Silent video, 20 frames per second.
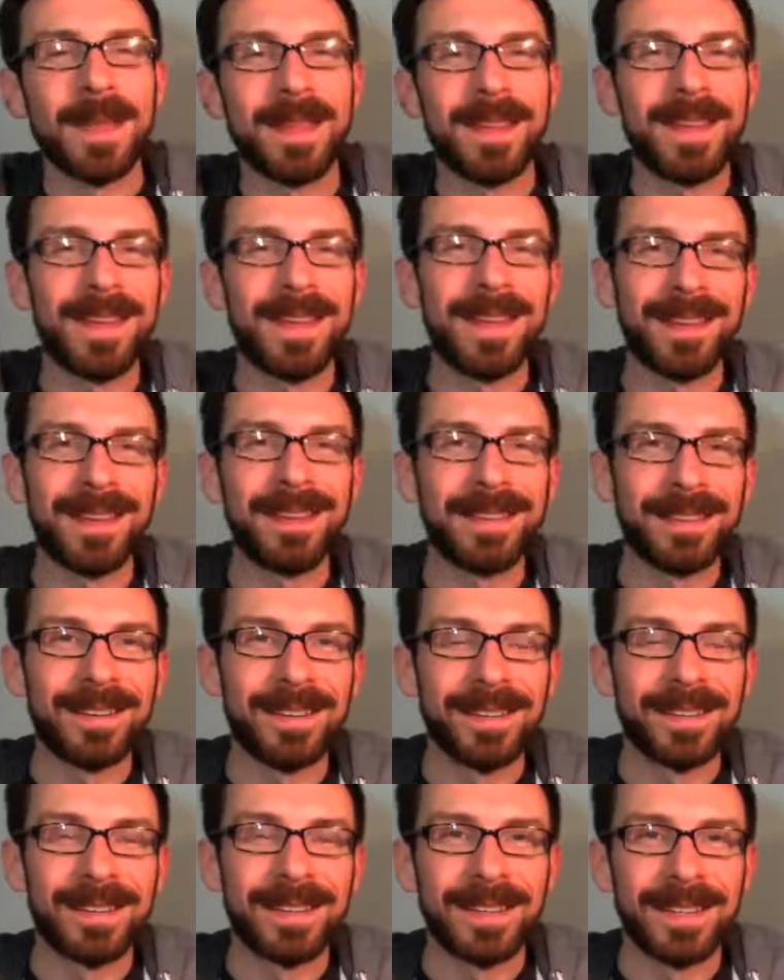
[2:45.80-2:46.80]
And
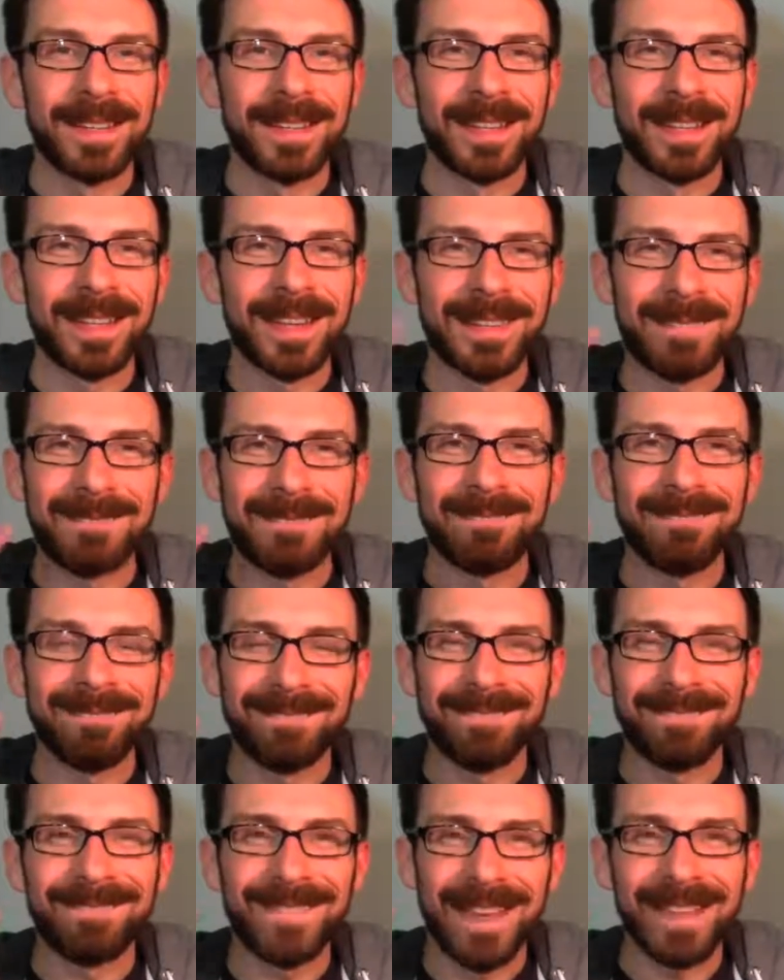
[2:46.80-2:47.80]

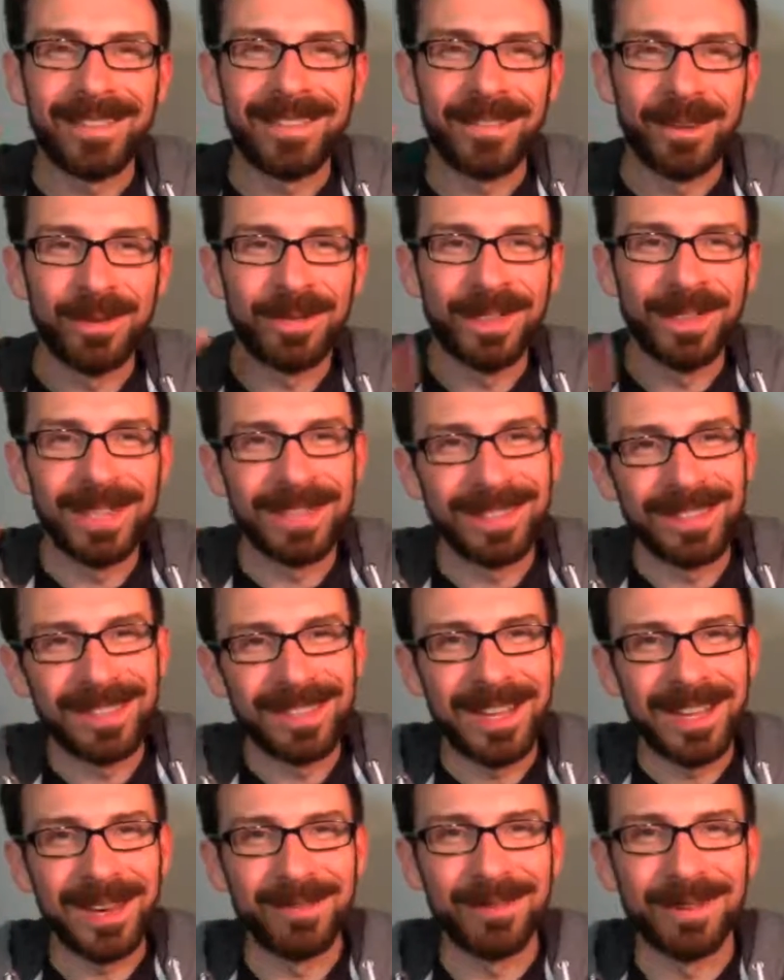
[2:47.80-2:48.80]
I don't think this
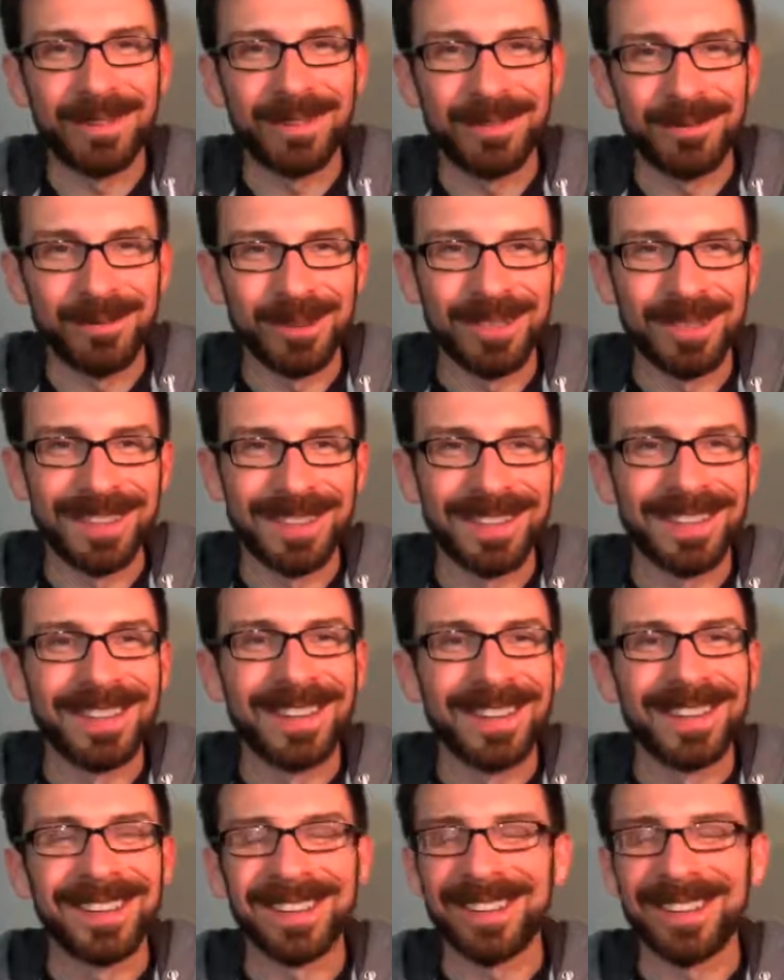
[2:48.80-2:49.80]
camera is working,
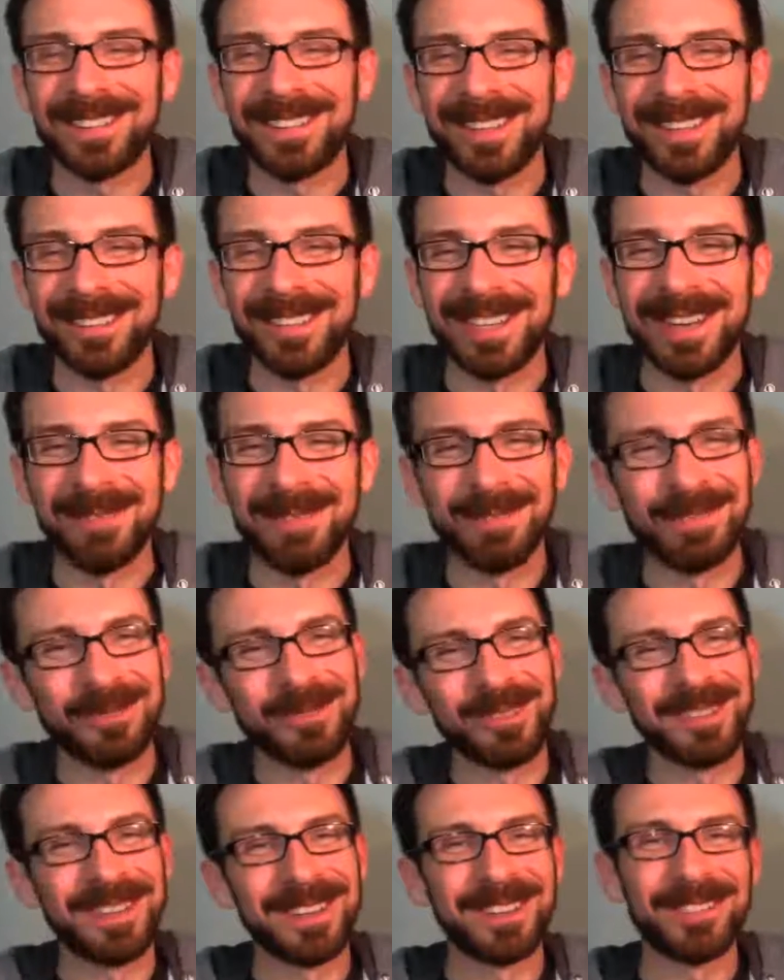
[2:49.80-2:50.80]
or the other camera's
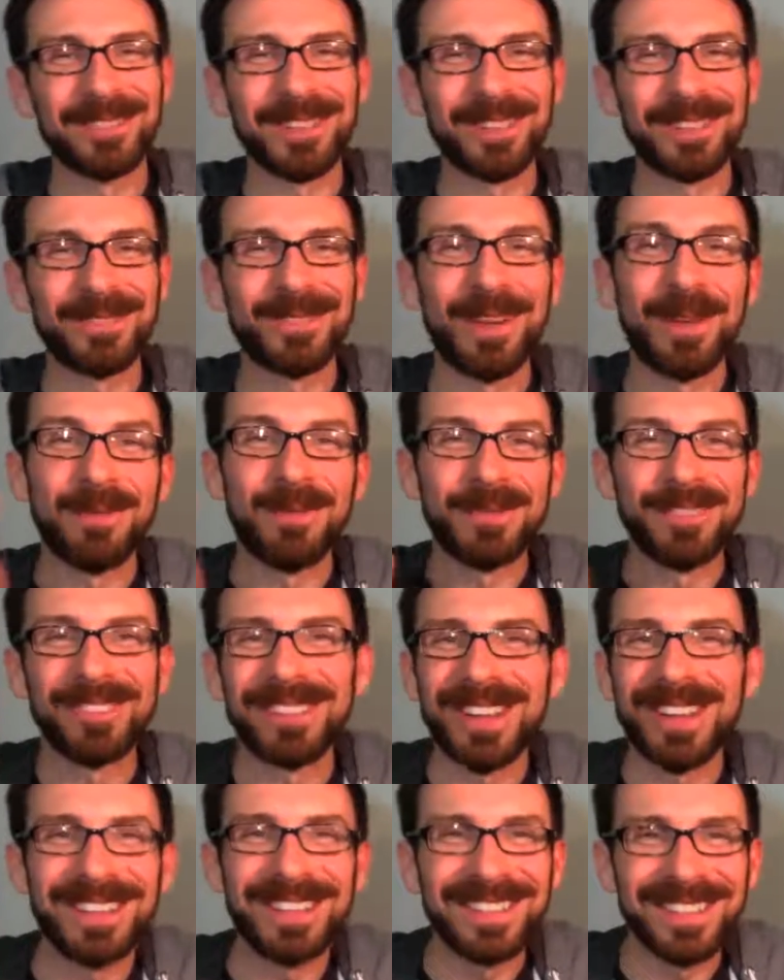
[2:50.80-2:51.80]
working, so that's fine. We'll
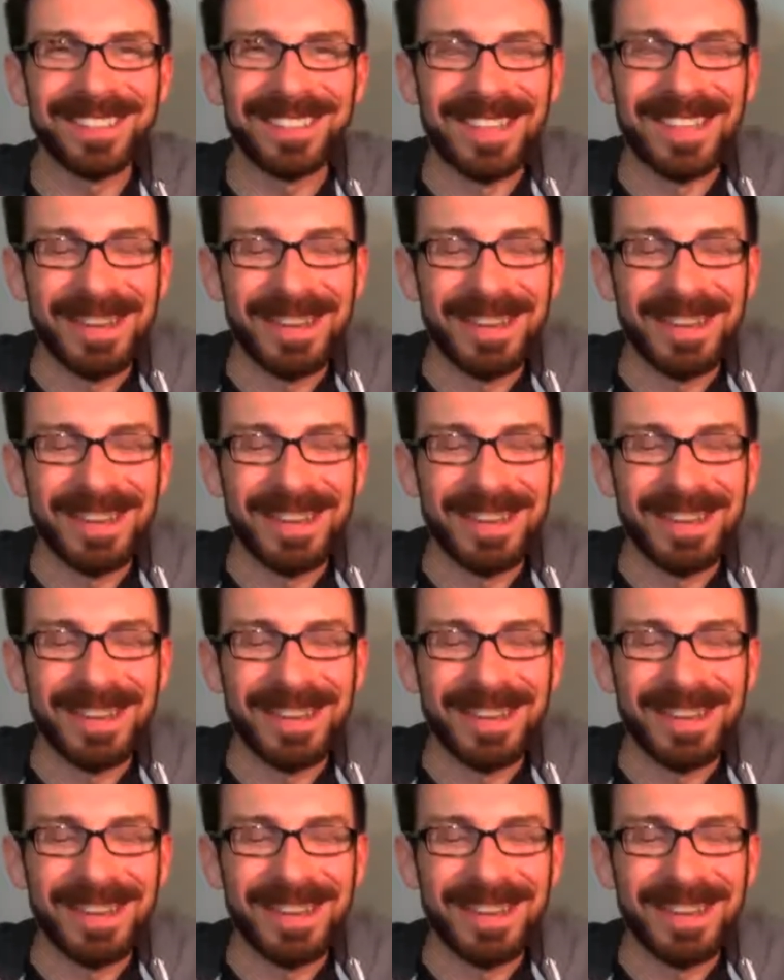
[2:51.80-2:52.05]
just talk to this